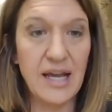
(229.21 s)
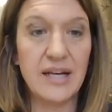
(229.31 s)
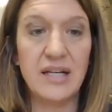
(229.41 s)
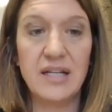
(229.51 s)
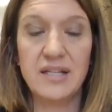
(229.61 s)

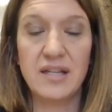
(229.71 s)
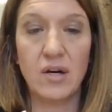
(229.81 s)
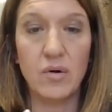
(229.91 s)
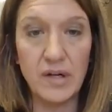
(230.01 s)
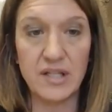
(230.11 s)
And it is the
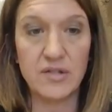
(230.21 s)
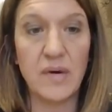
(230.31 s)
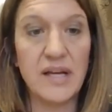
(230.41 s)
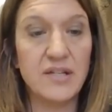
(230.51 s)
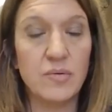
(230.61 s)
quickest
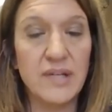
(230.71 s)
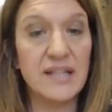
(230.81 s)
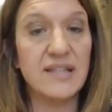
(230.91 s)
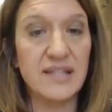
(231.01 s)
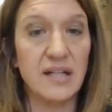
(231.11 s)
way to
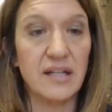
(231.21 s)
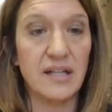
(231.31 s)
get sick.